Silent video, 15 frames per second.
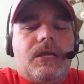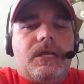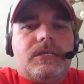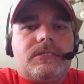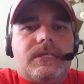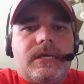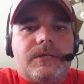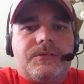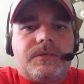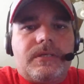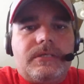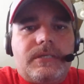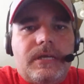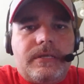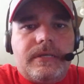It's
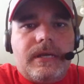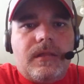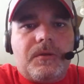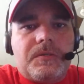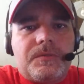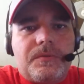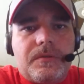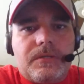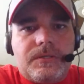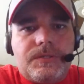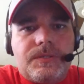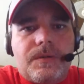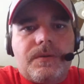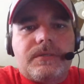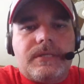actually $10 for the
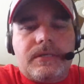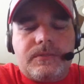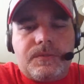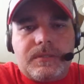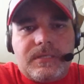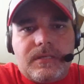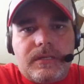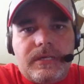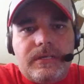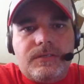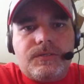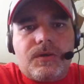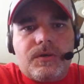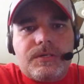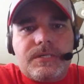shirt. That's what the lady
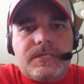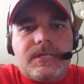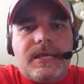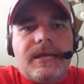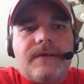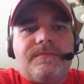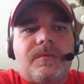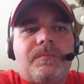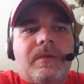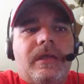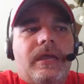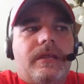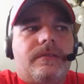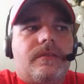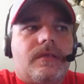charges to have them
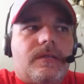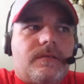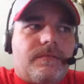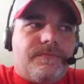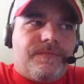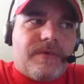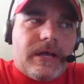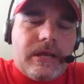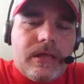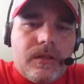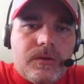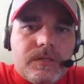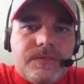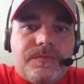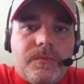made, and then
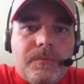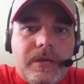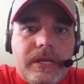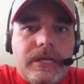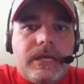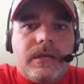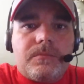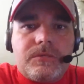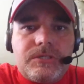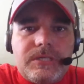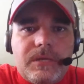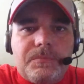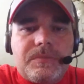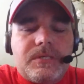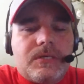$5 for me to get them
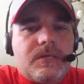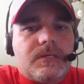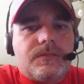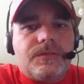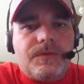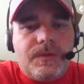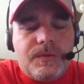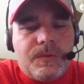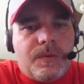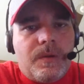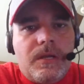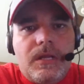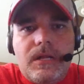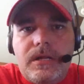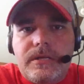shipped to you.
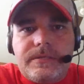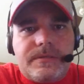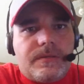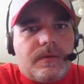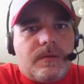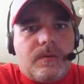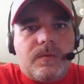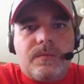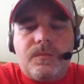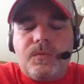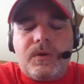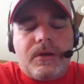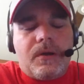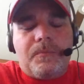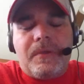So
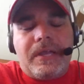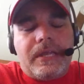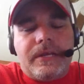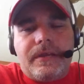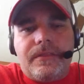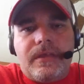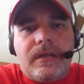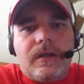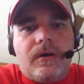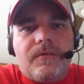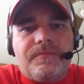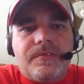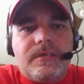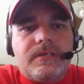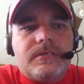we're not making anything
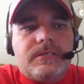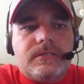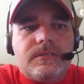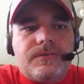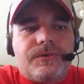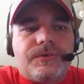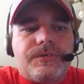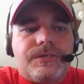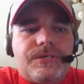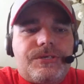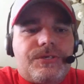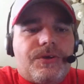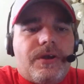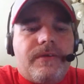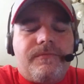off of these. These are just
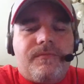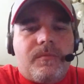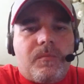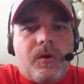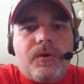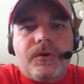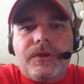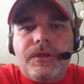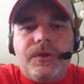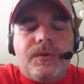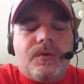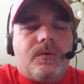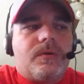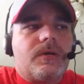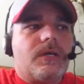straight from her to
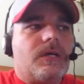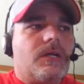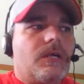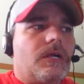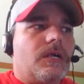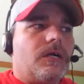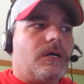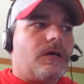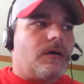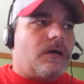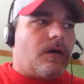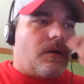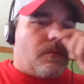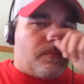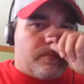you.
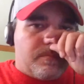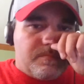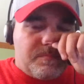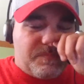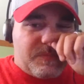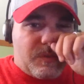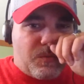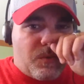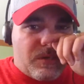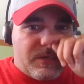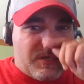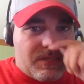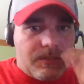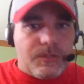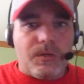Um, we're
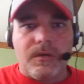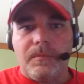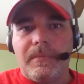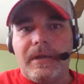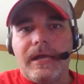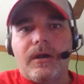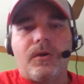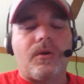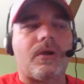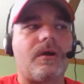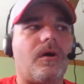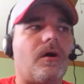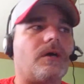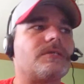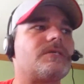just doing them at her
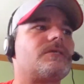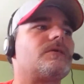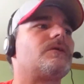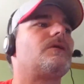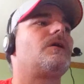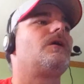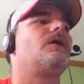cost.